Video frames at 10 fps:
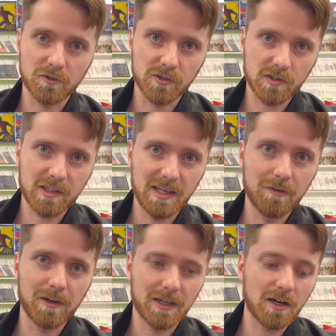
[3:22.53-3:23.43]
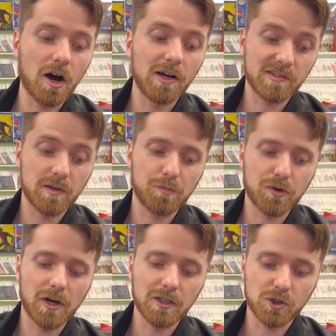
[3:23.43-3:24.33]
just giving constant
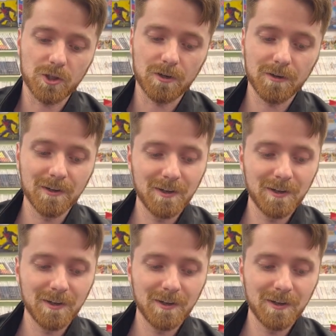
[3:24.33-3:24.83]
pressure.